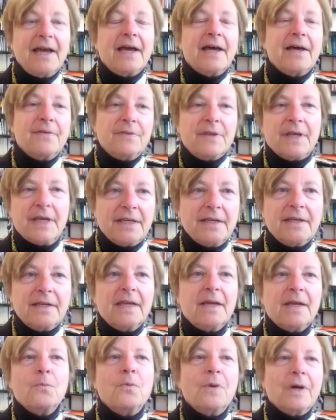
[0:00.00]
And then
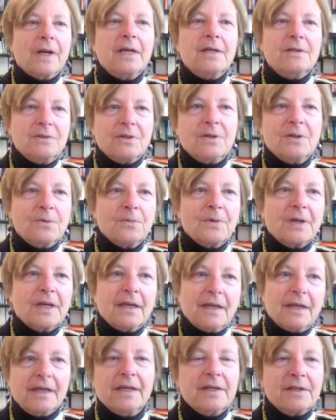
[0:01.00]
what he's
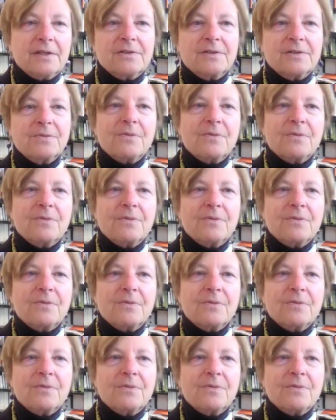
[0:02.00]
doing is